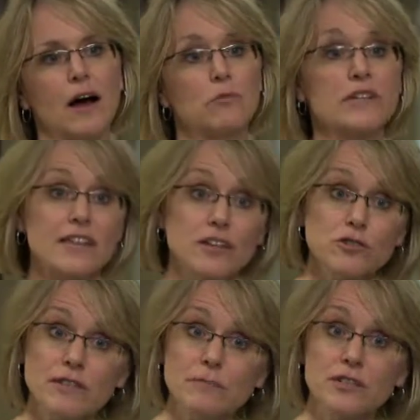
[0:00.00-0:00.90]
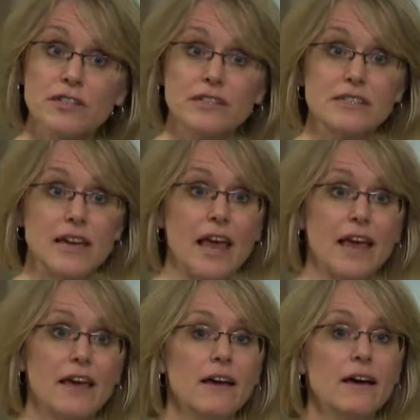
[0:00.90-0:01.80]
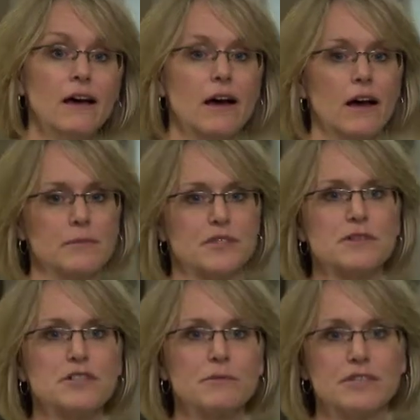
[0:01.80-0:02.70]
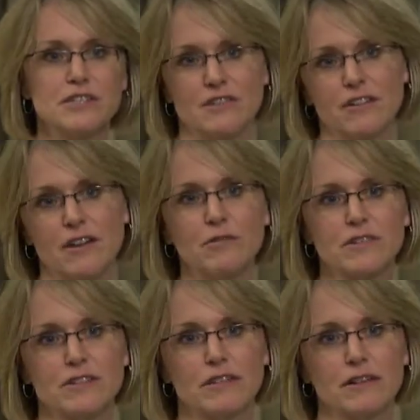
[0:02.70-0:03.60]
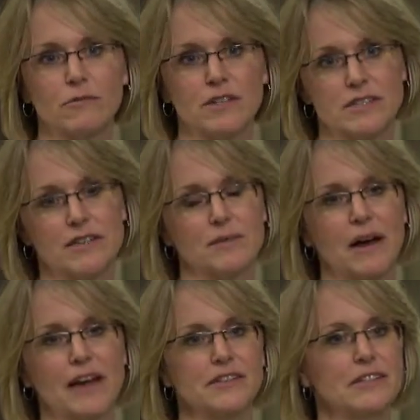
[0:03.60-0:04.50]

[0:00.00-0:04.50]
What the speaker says: We schedule them during the day, especially when you start out with CMI.